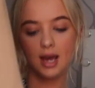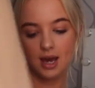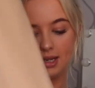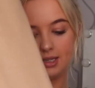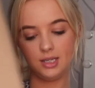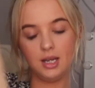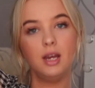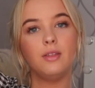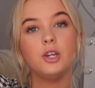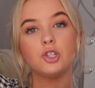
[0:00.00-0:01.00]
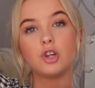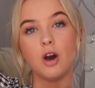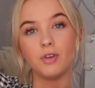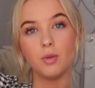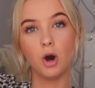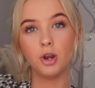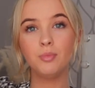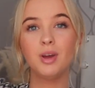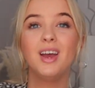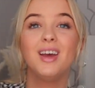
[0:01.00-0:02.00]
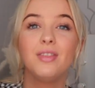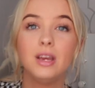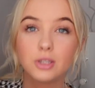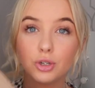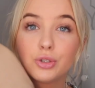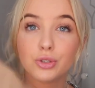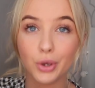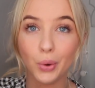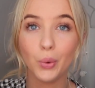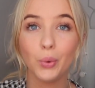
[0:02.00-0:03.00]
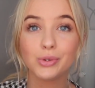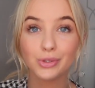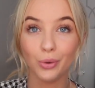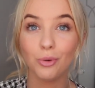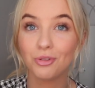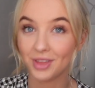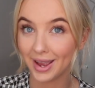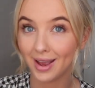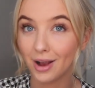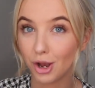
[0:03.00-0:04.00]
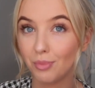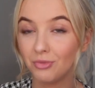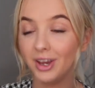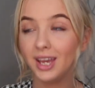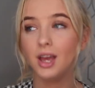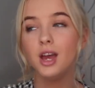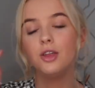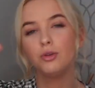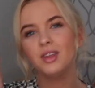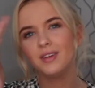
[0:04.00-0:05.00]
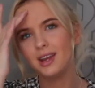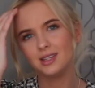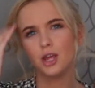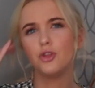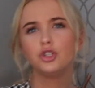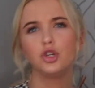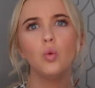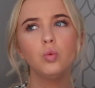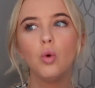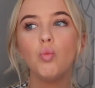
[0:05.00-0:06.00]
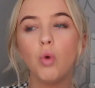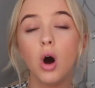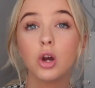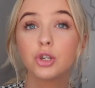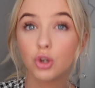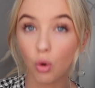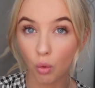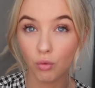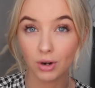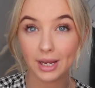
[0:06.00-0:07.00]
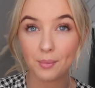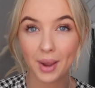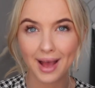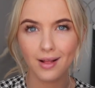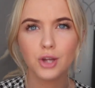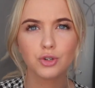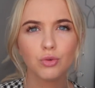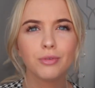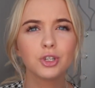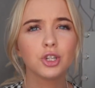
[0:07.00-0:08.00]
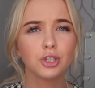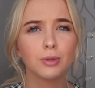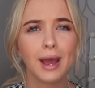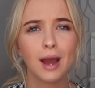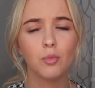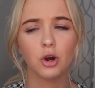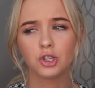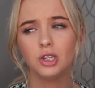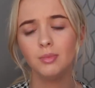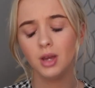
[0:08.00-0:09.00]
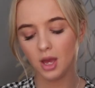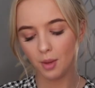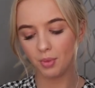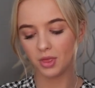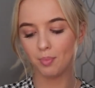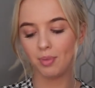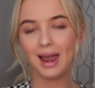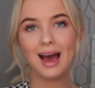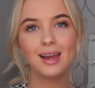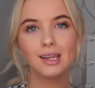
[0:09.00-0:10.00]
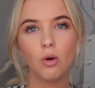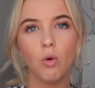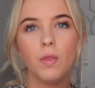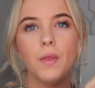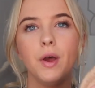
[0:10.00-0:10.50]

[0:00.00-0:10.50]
and they just cuff at the bottom. These are so, so thick and comfy. The only thing is they don't wash overly well. I don't know if it's just the way I'm washing them, but the black on